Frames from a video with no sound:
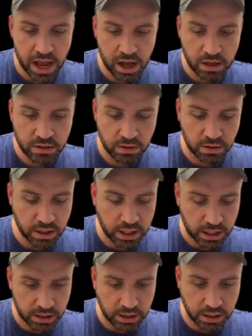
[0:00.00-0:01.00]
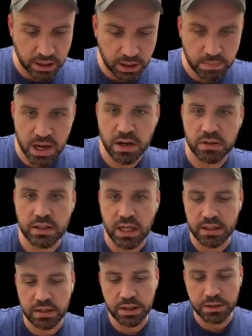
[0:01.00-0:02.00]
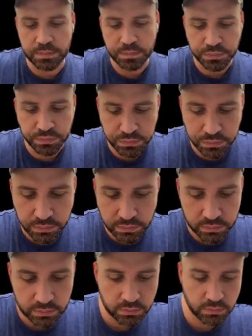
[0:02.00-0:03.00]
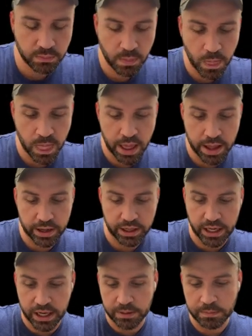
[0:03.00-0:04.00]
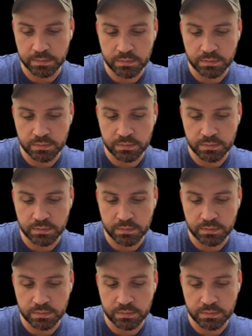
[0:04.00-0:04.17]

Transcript: So looking at the battle stats here, again,